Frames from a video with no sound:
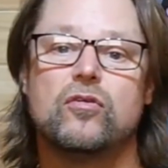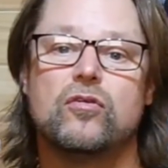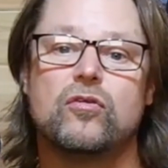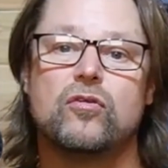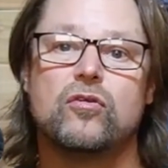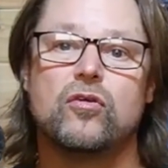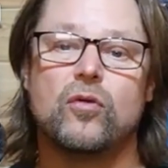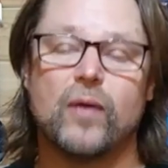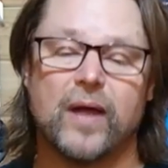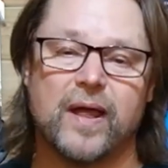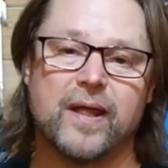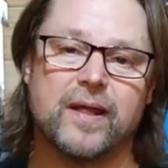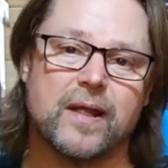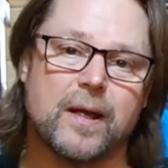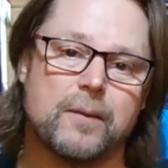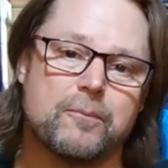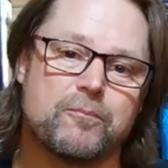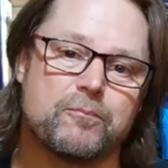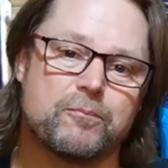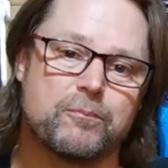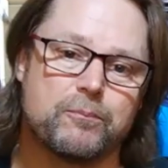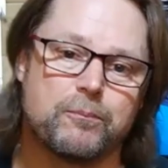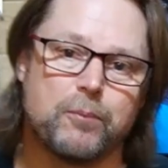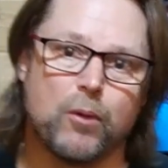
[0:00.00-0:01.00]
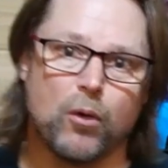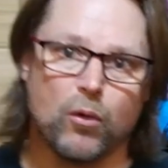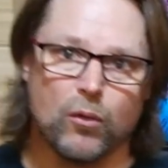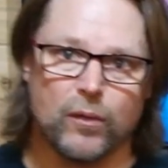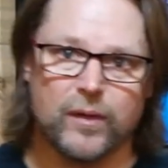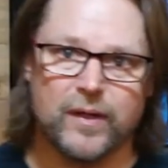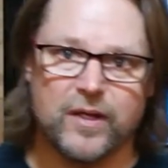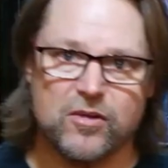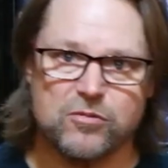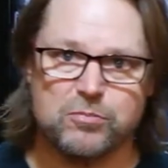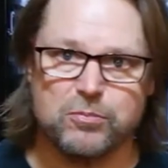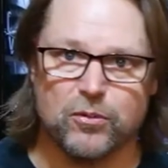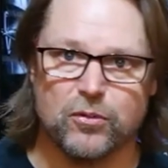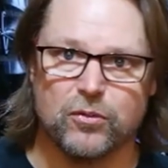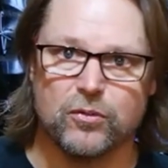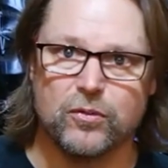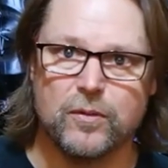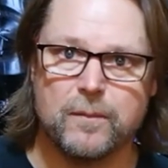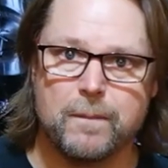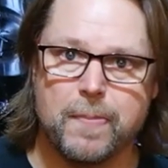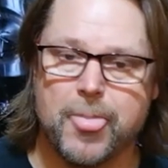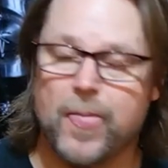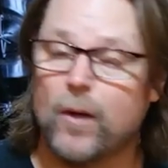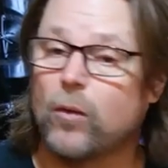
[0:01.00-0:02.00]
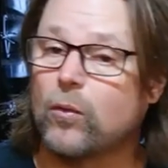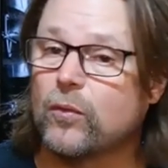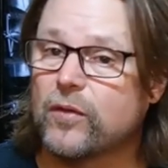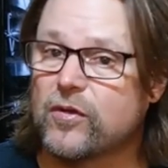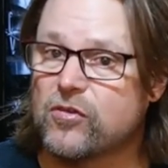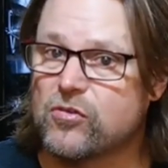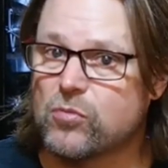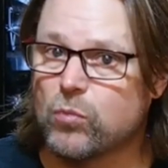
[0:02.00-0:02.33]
you end up pouring this brew, or this